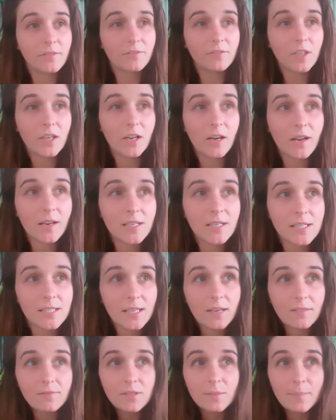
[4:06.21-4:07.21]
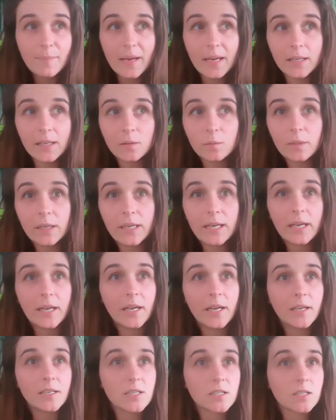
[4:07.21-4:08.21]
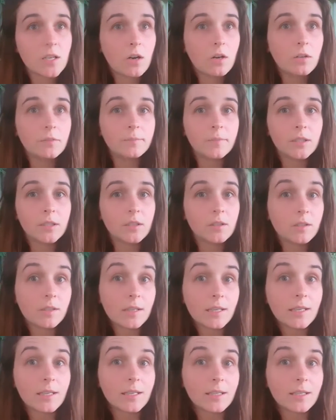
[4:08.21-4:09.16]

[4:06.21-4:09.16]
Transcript: You kind of just have to back away and just hope they're not going to